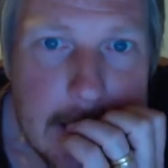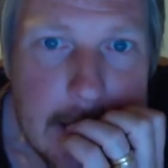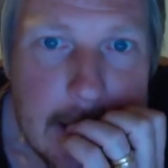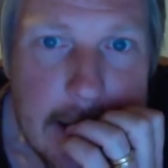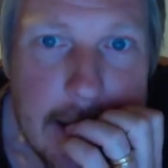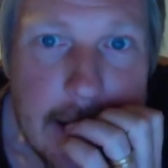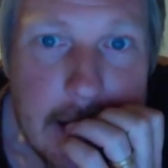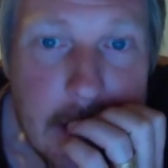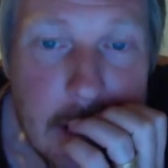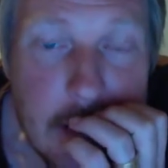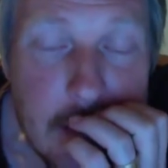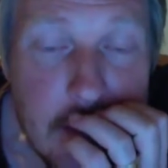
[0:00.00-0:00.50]

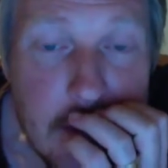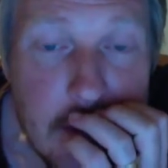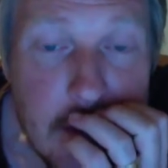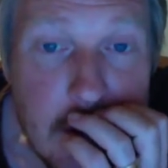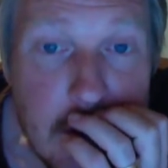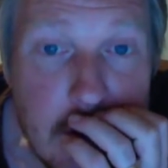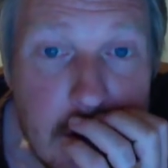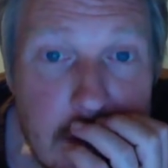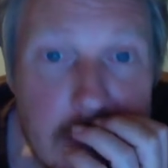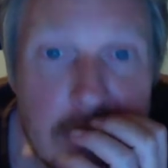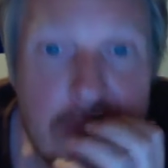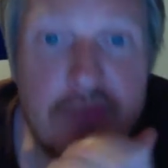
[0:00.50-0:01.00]
I don't
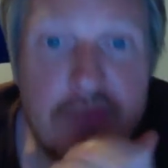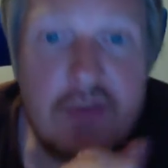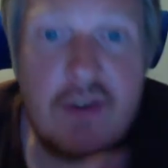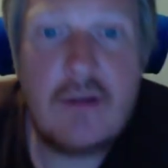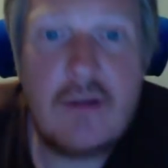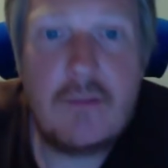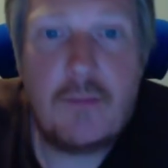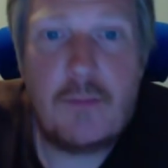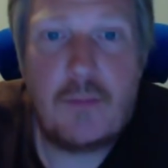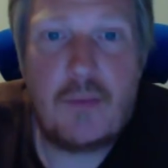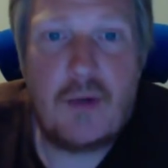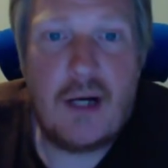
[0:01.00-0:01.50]
know if the
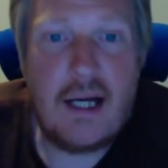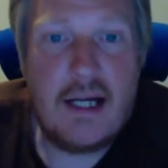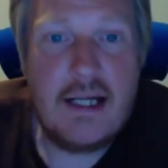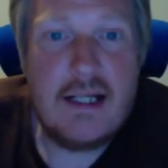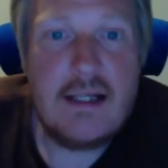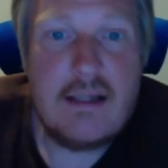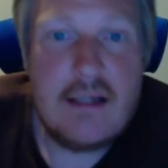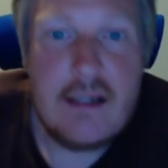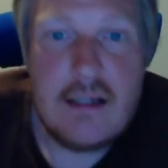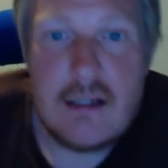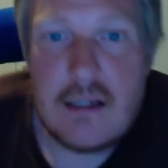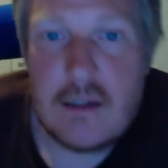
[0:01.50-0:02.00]

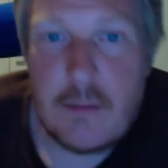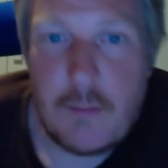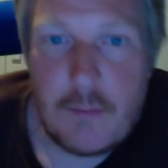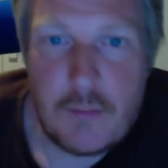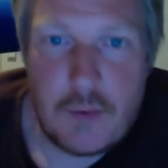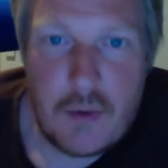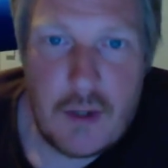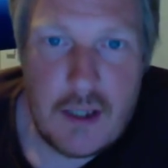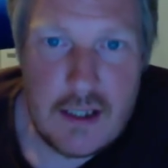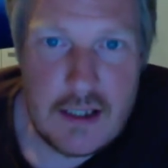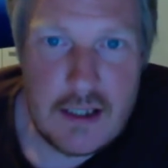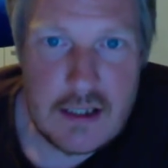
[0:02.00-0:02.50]
price is
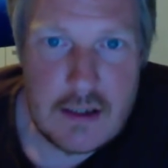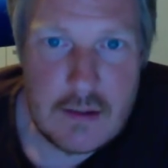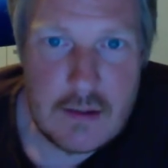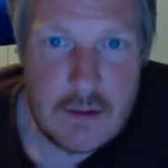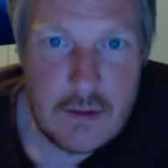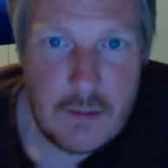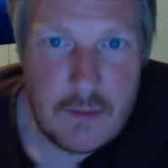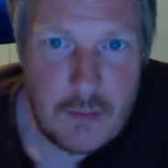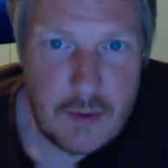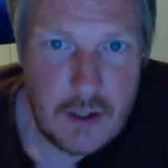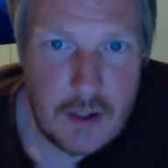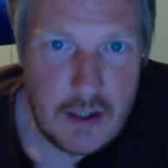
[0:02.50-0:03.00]

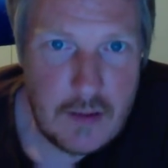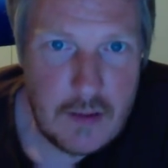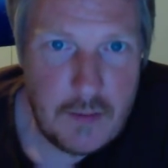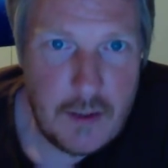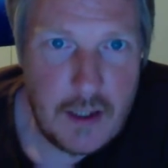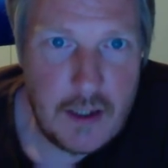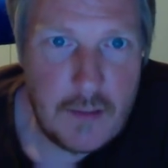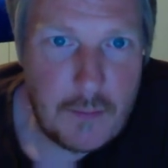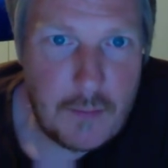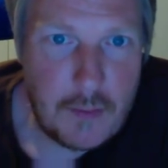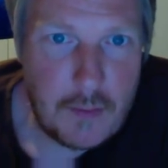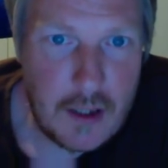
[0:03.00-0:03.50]
suppressed by the
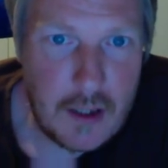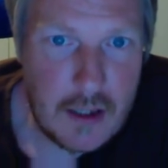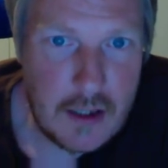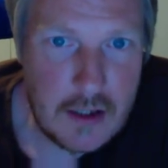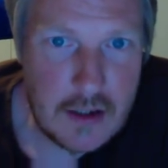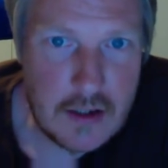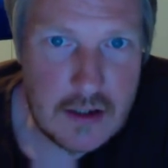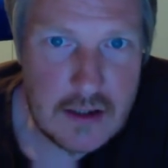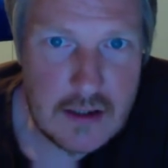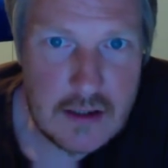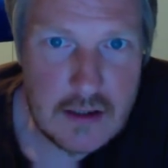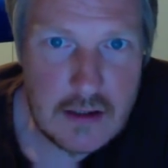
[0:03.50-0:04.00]
big
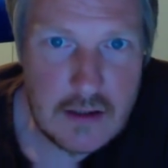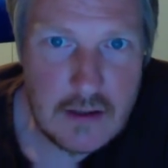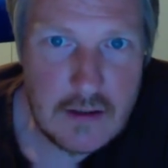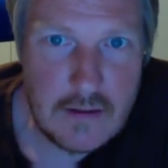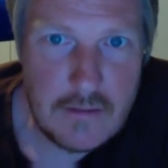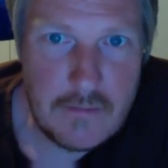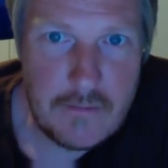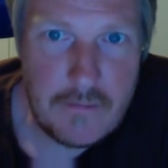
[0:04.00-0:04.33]
players.